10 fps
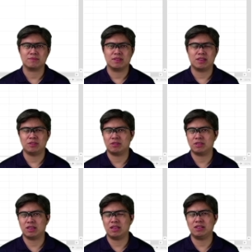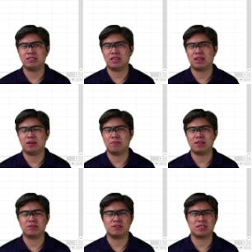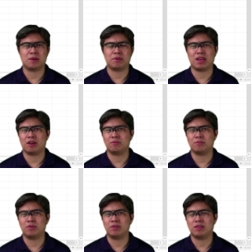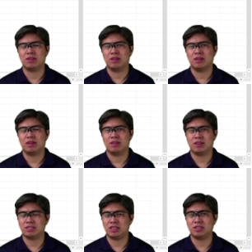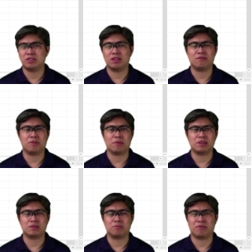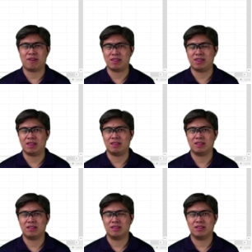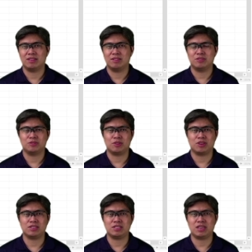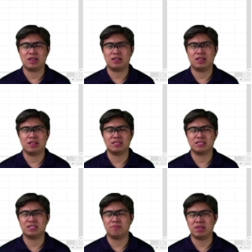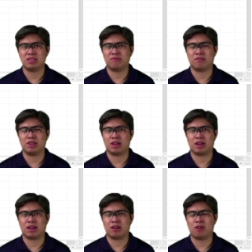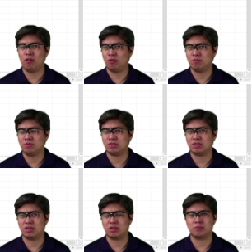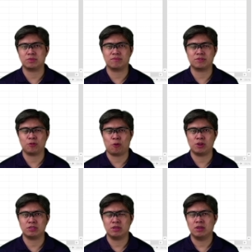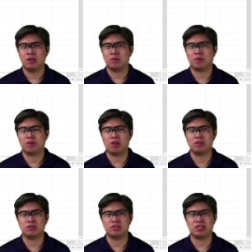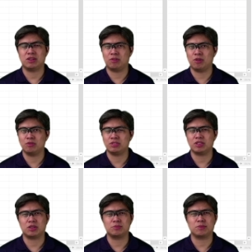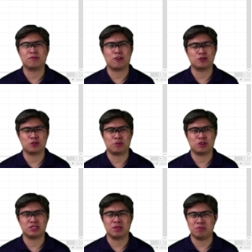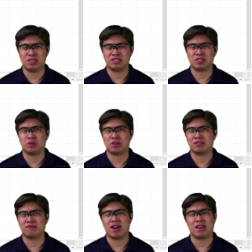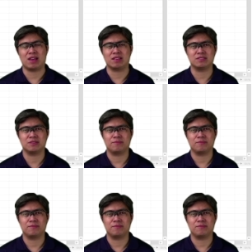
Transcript: And you clearly see here, based on the summary output, there's additional information provided. So you can see here not just the means for the columns in terms of stores, but you can also see the rows in terms of customers, the means, as well as the variance.